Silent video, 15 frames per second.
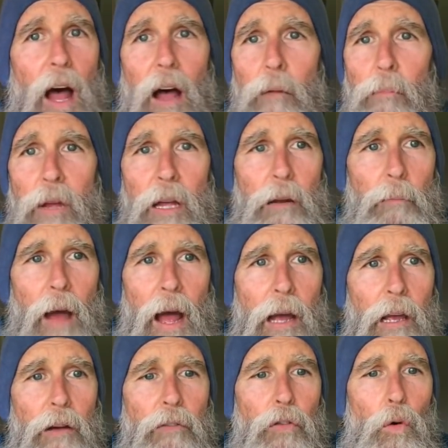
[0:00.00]
not been
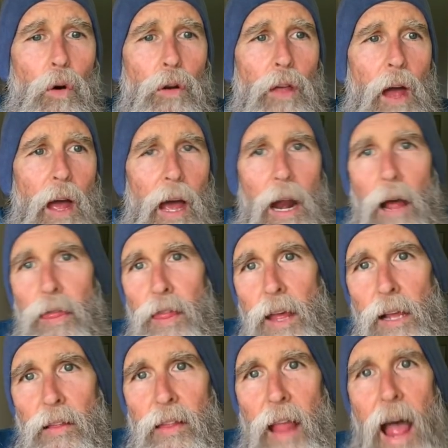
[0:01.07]
back and forth. And I
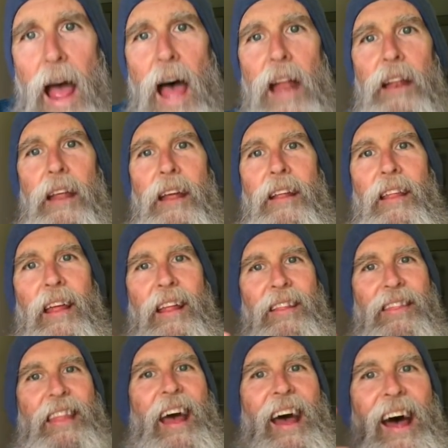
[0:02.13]
think that,
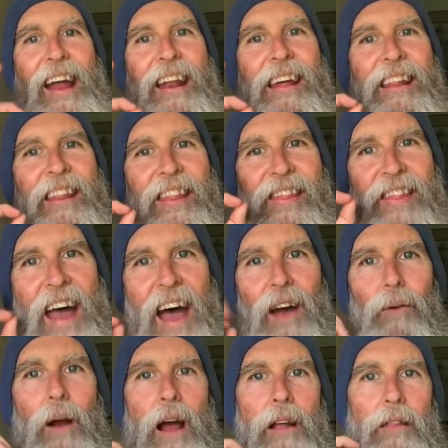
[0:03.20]
that,
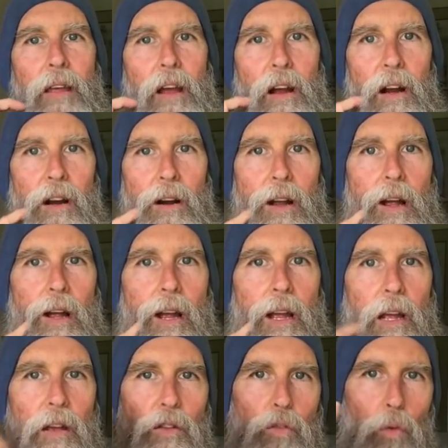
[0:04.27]
that right there
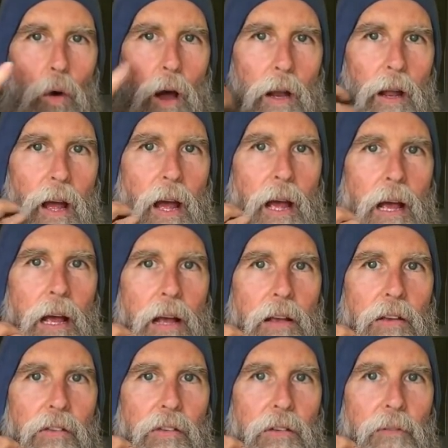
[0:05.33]
is what
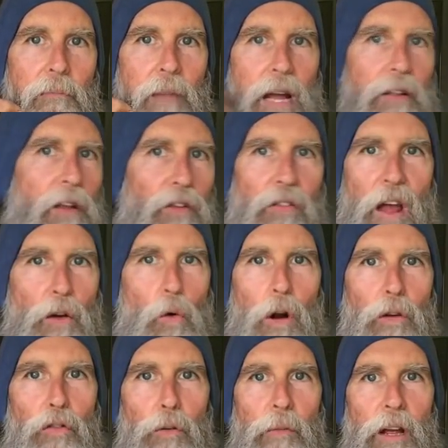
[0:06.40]
has made this thing
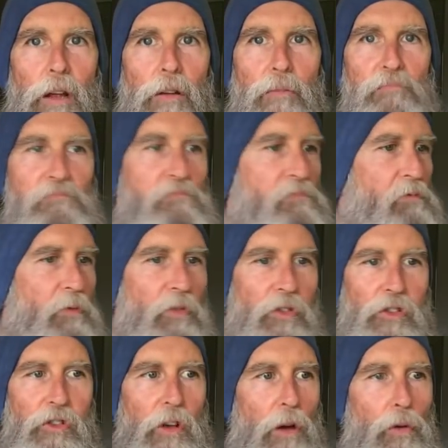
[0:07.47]
work for me
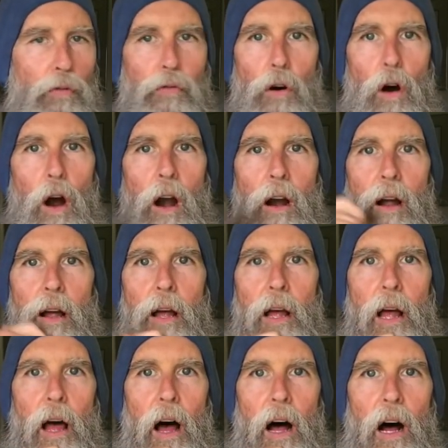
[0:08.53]
so far.
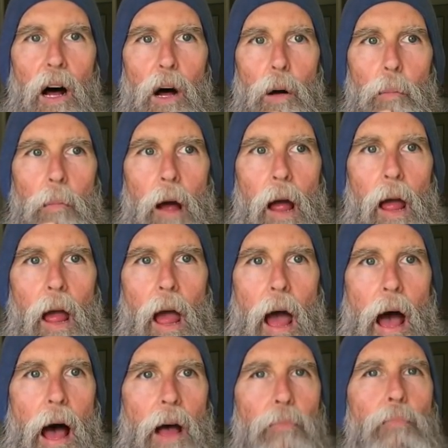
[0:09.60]
Um,
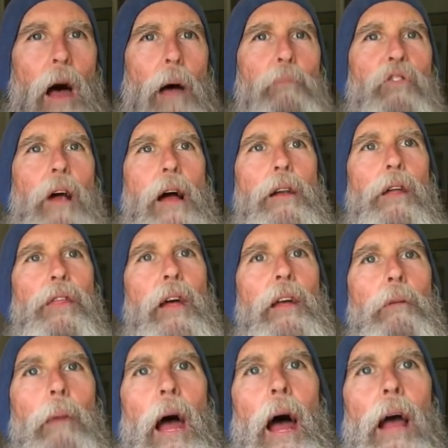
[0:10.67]
I, am trying to
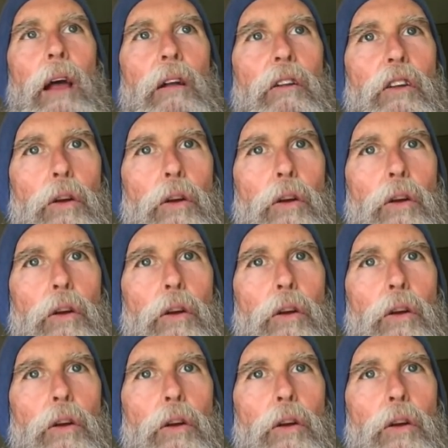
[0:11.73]
think back